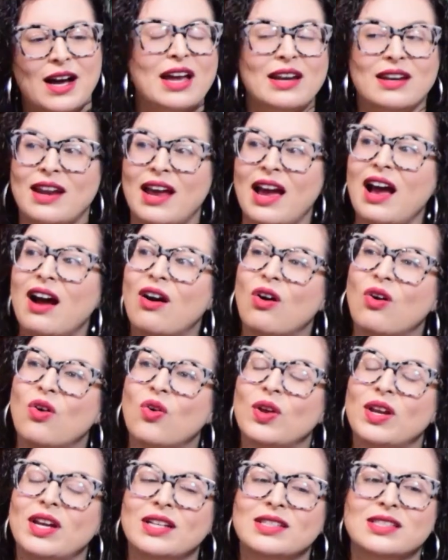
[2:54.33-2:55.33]
And
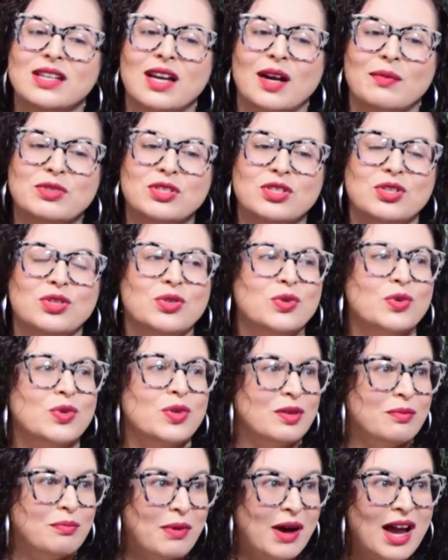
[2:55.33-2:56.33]
now it's up
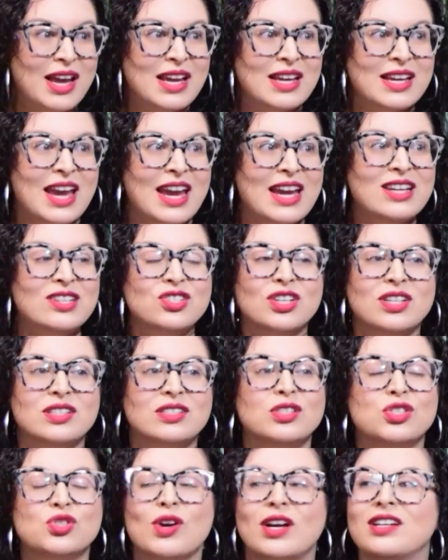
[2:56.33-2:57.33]
to the buying
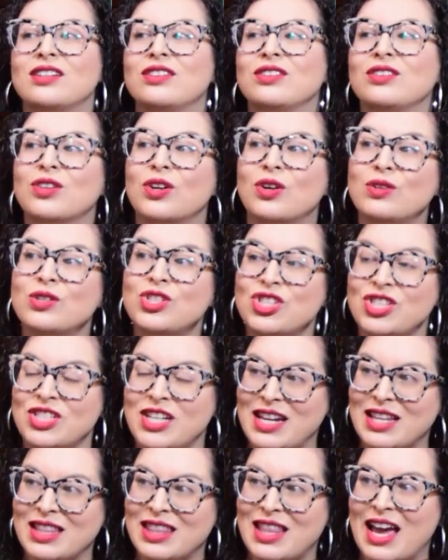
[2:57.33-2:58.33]
agent to try to
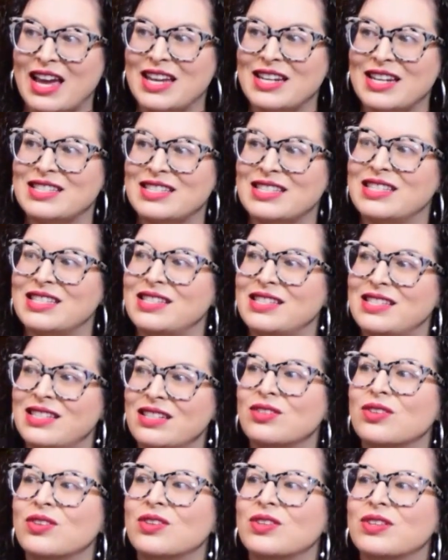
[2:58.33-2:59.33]
negotiate that into the
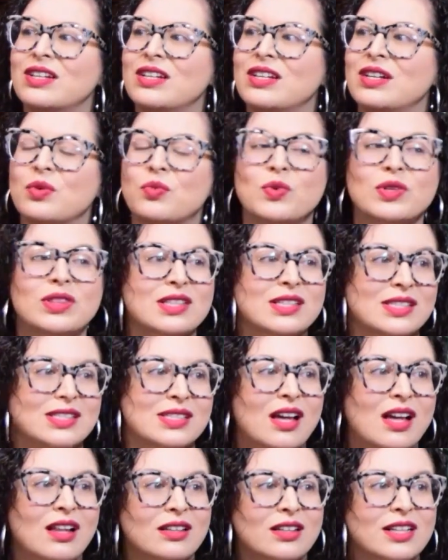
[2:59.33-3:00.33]
deal with the
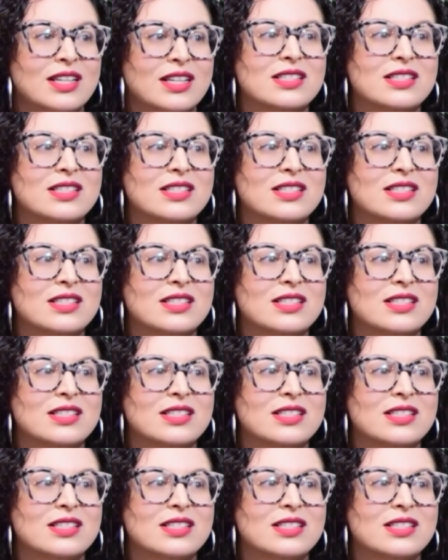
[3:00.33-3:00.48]
seller.